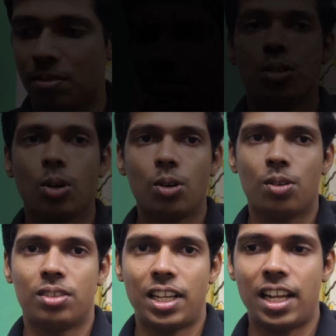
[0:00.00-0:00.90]
So
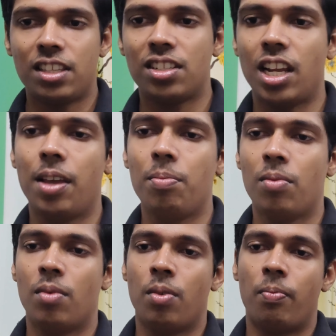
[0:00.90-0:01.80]
the next time
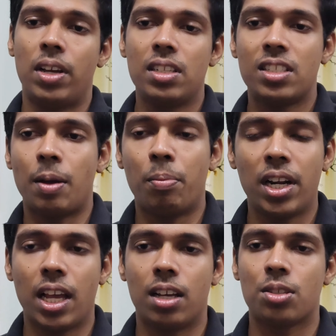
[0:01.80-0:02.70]
when somebody
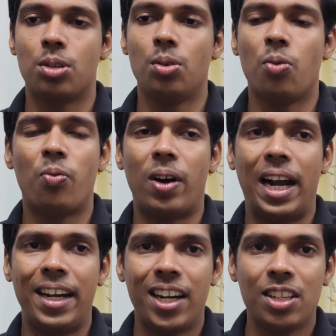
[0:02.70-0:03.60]
asks you why
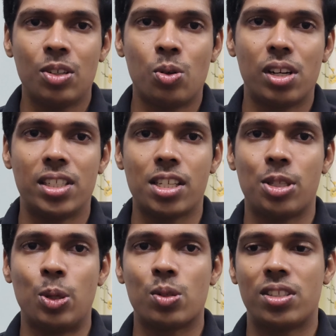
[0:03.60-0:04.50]
didn't Google just
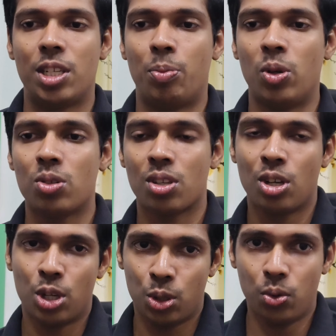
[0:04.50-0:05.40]
use GPUs,
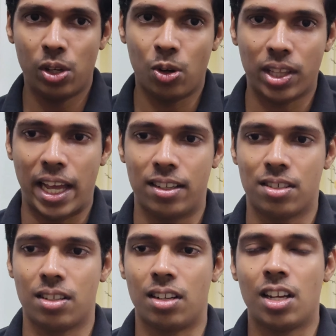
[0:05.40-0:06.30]
you will know the answer.